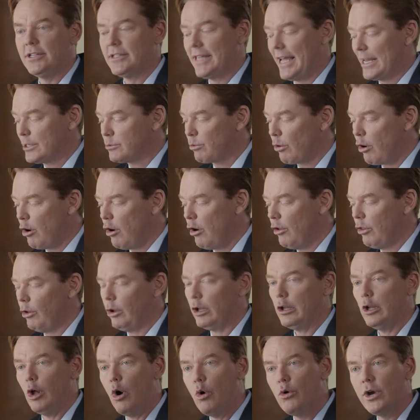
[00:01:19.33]
that's where all the
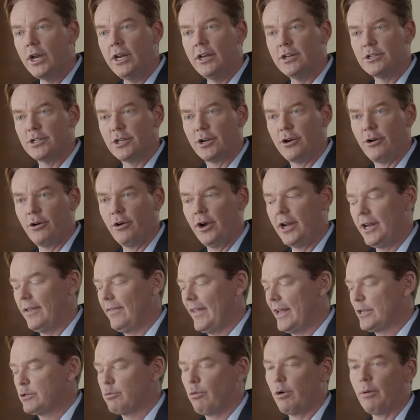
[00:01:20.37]
loading is occurring and
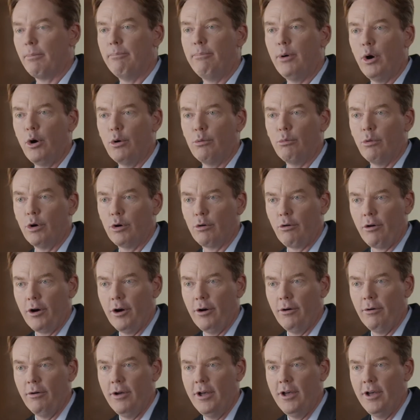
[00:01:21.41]
that's where bone will grow.